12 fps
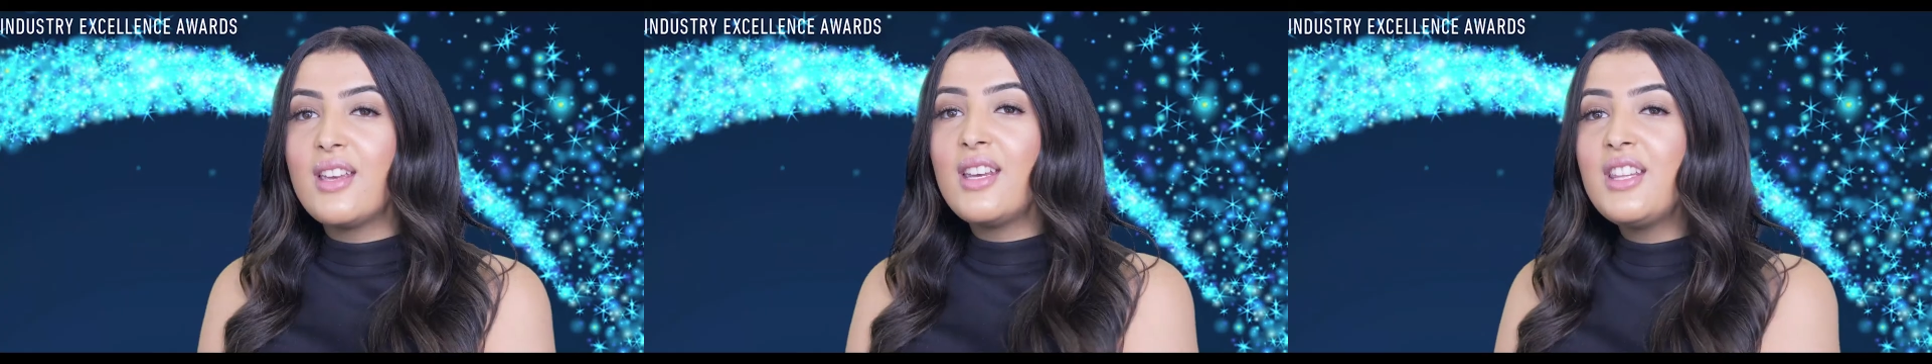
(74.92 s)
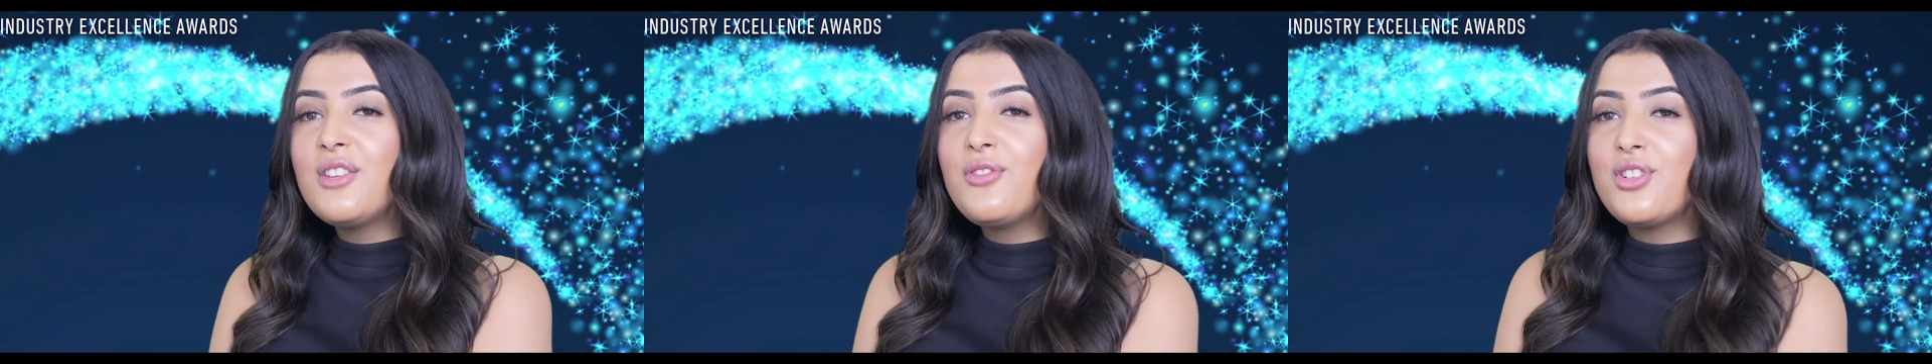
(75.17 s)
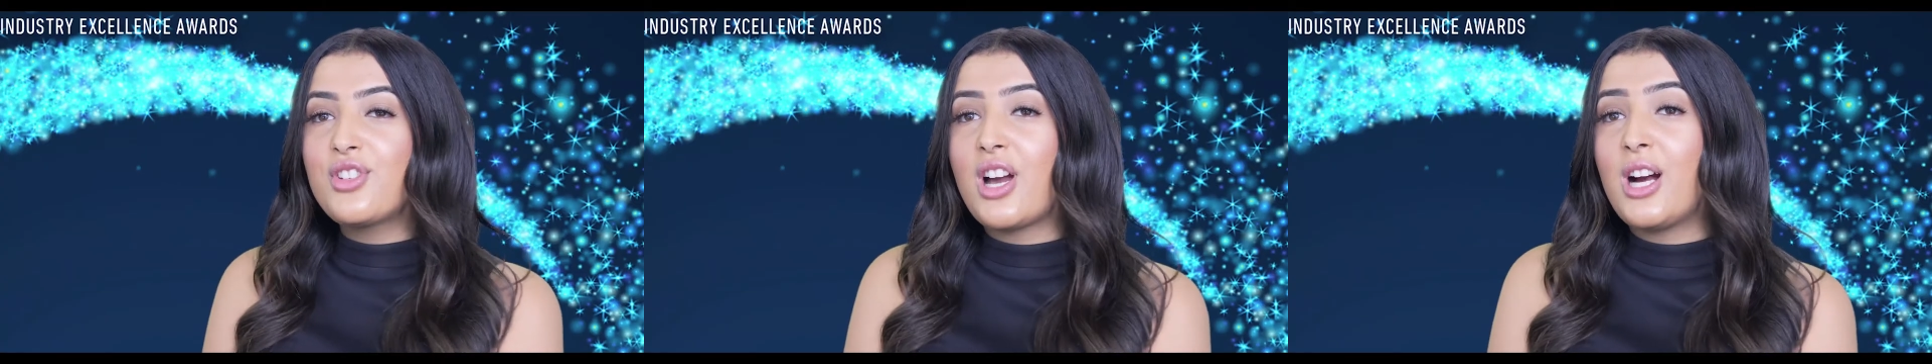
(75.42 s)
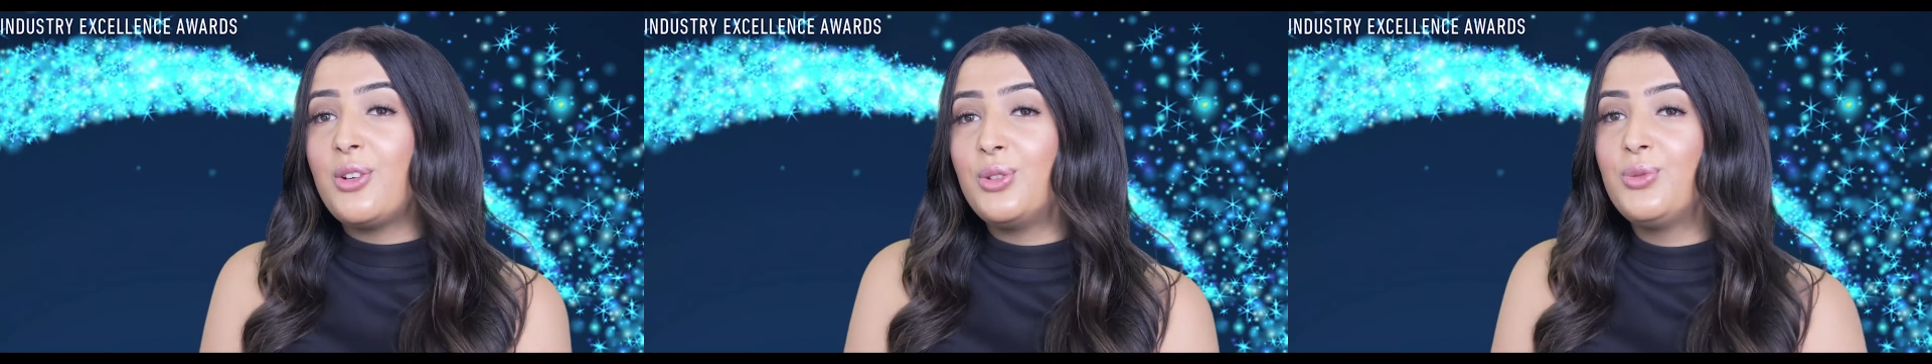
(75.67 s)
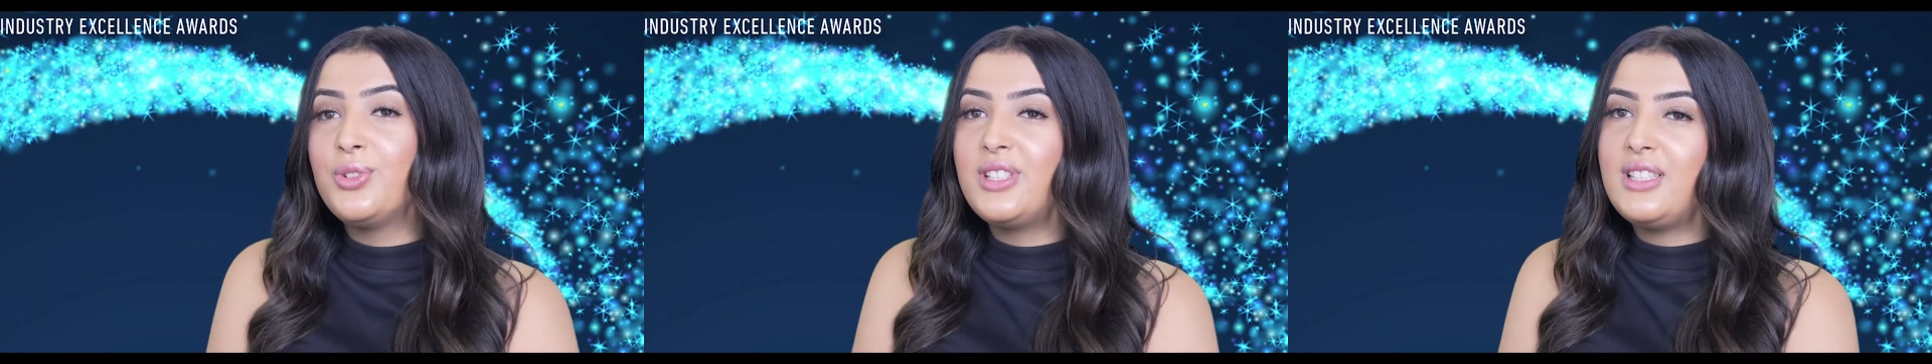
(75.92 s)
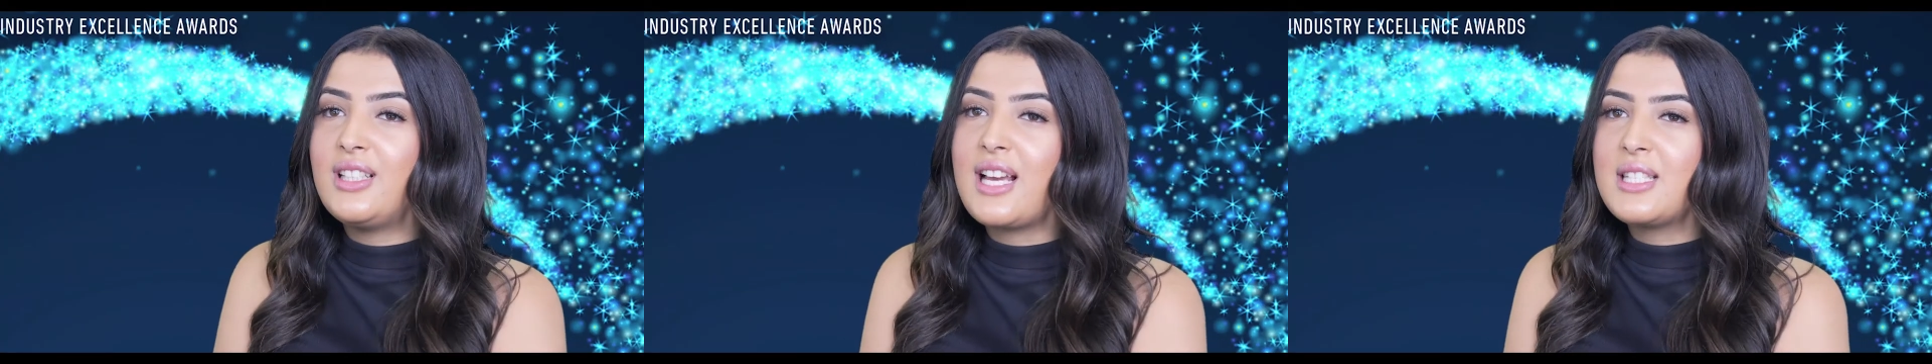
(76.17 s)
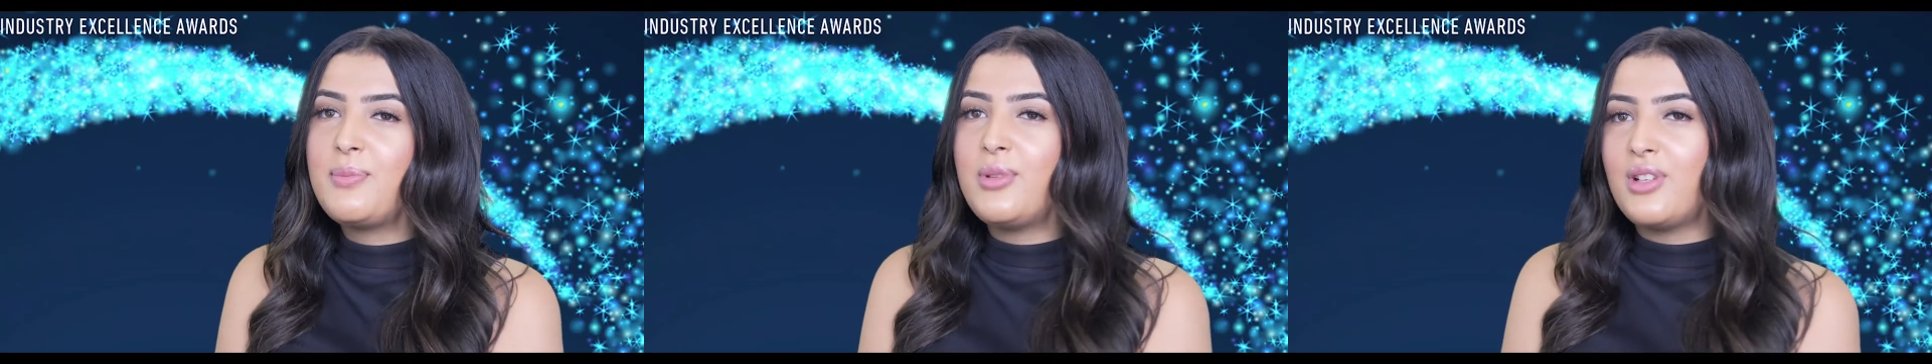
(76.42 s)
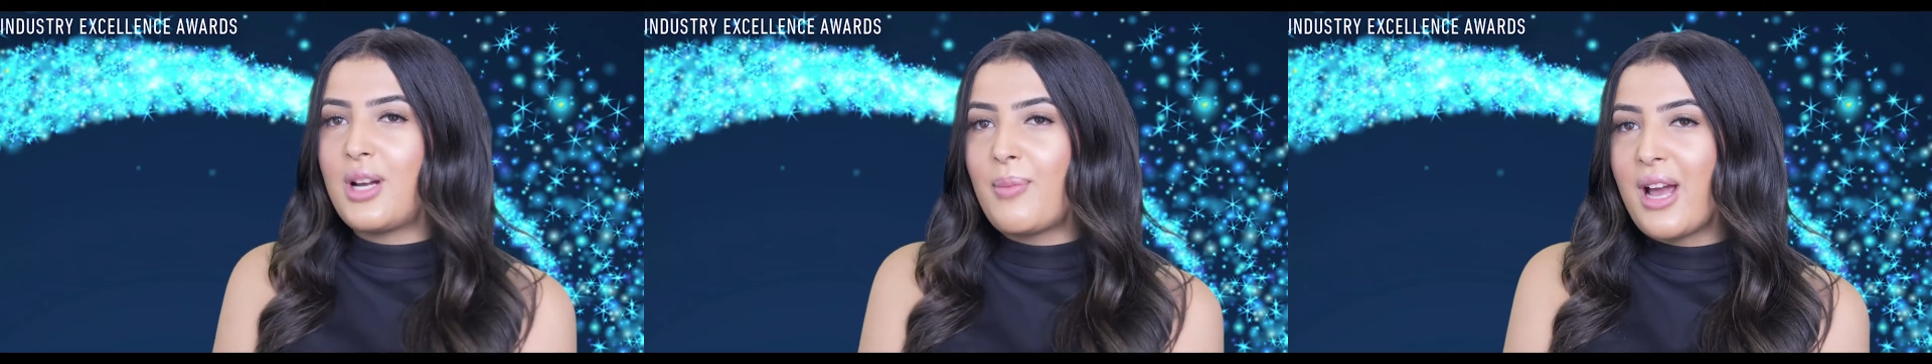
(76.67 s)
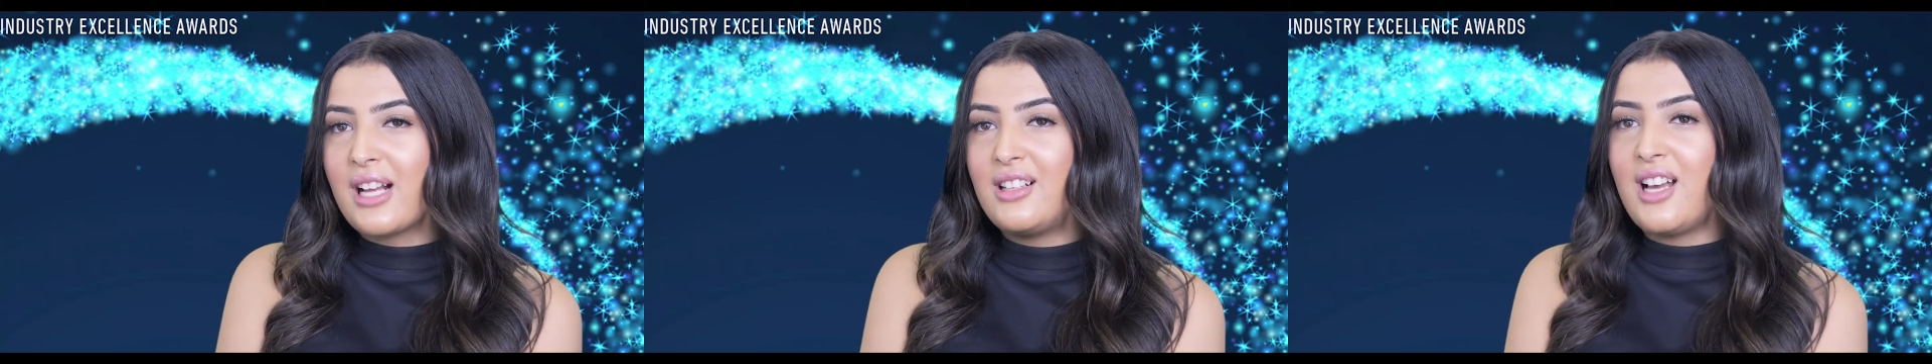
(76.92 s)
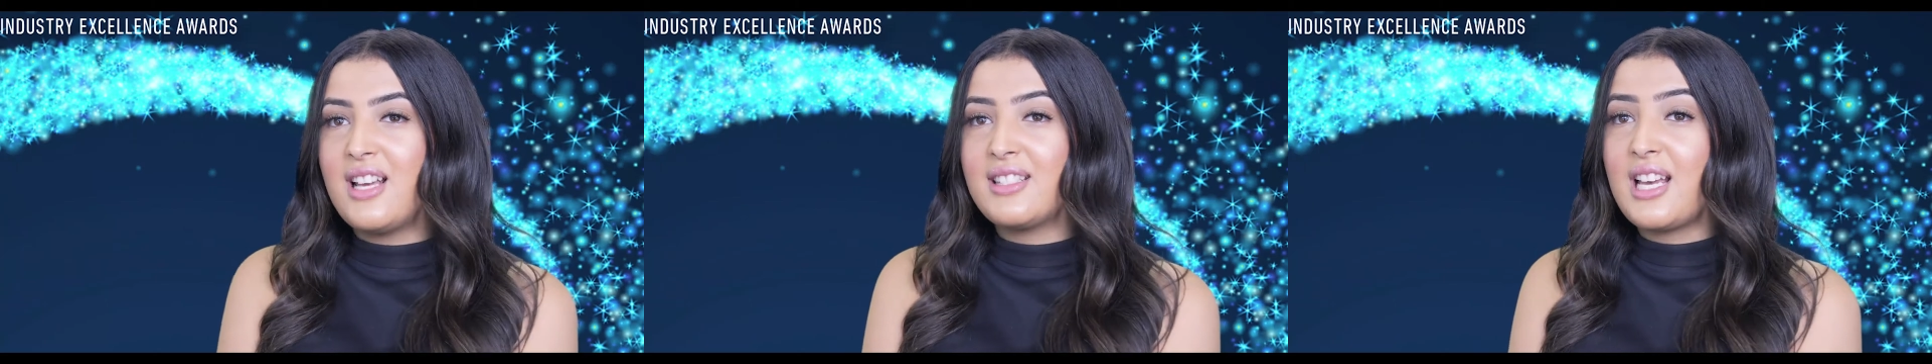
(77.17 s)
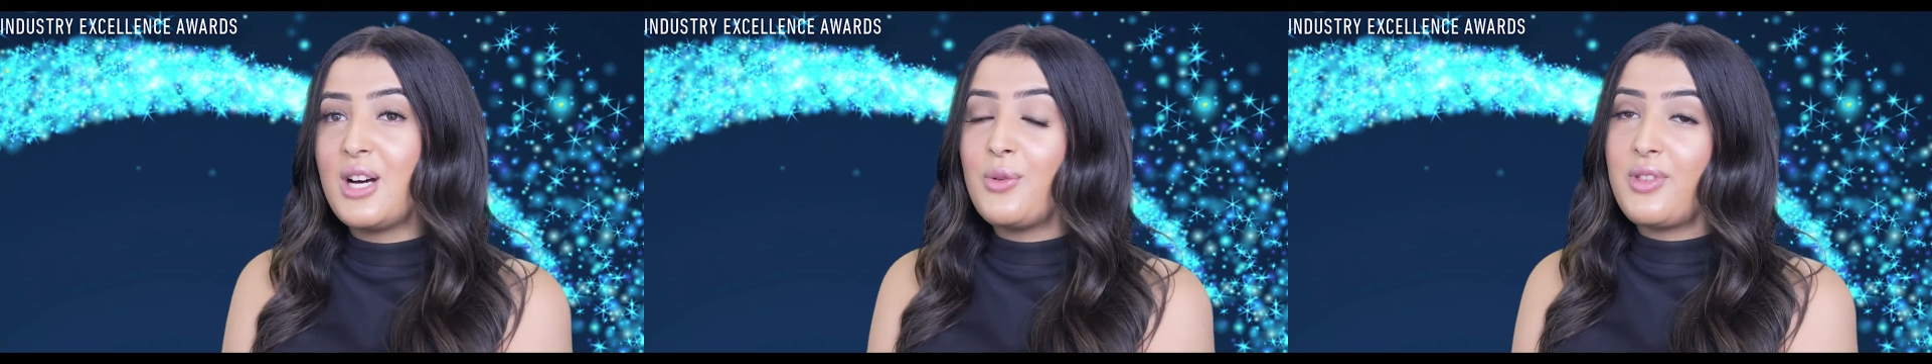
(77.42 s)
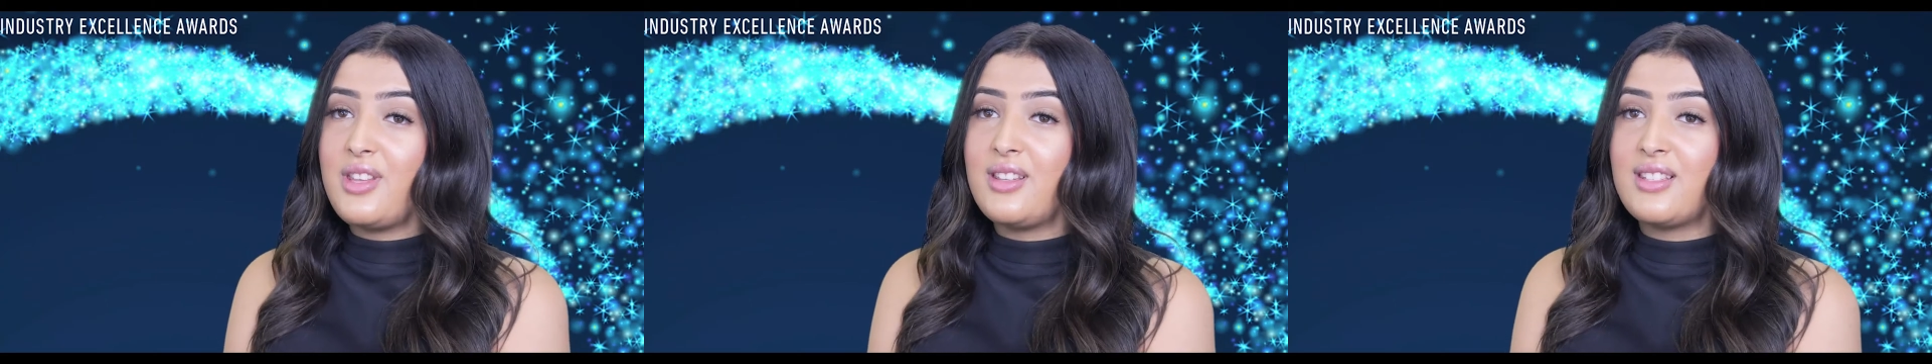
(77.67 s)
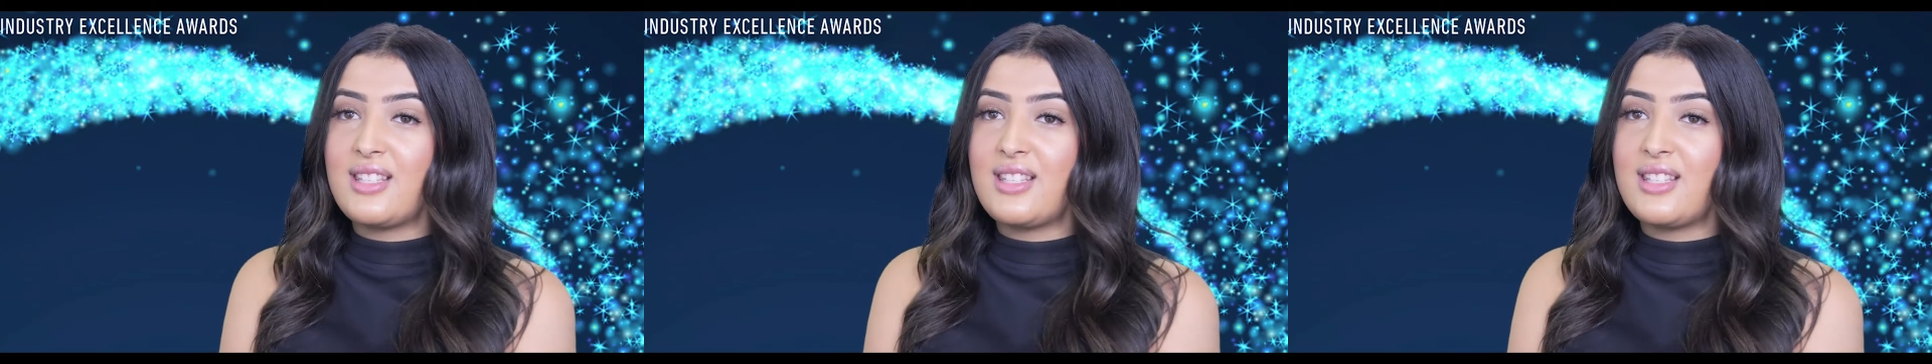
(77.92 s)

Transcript: In the future, I would really like to build up my clientele within the